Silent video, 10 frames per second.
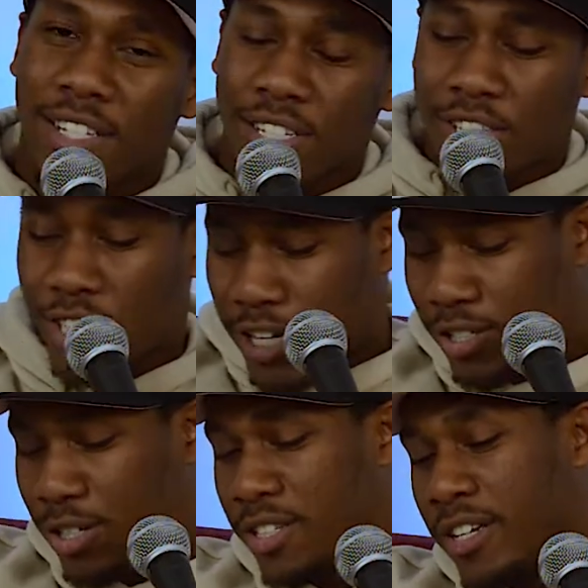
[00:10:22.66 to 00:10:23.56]
the
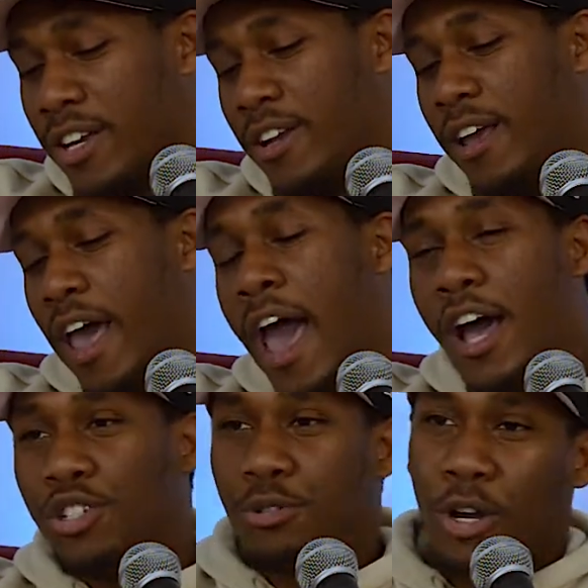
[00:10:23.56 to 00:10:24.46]
Sixers,
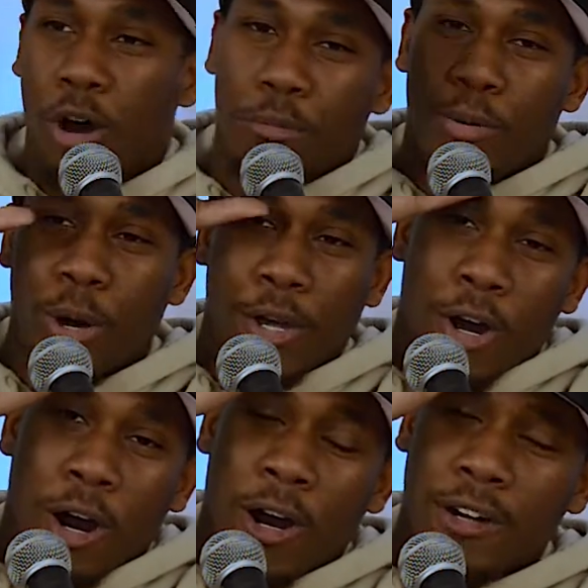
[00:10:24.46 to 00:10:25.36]
As you know, point
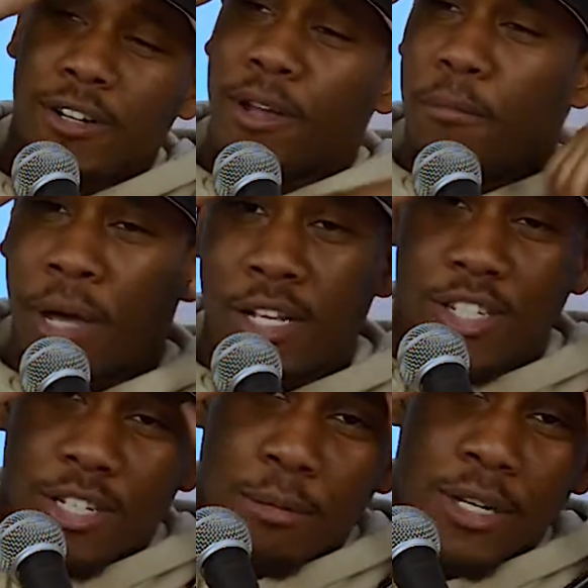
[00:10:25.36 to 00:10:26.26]
guard Ben
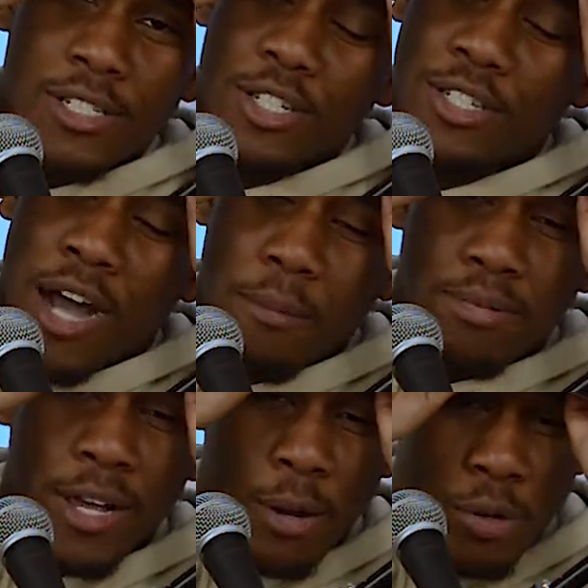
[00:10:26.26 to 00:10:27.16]
Simmons is not
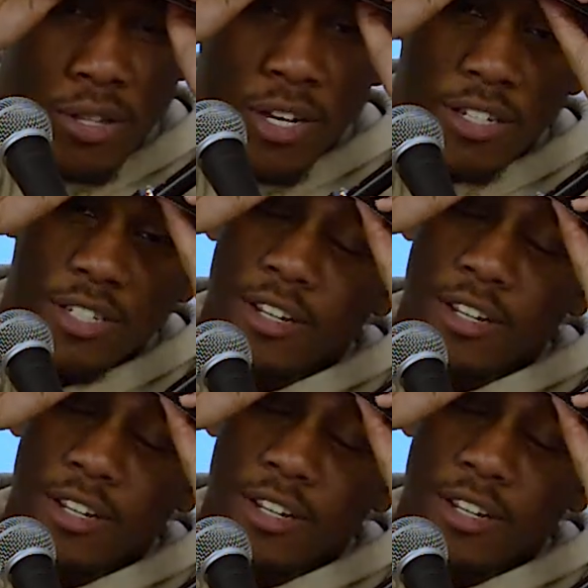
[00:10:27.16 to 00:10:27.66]
playing with us.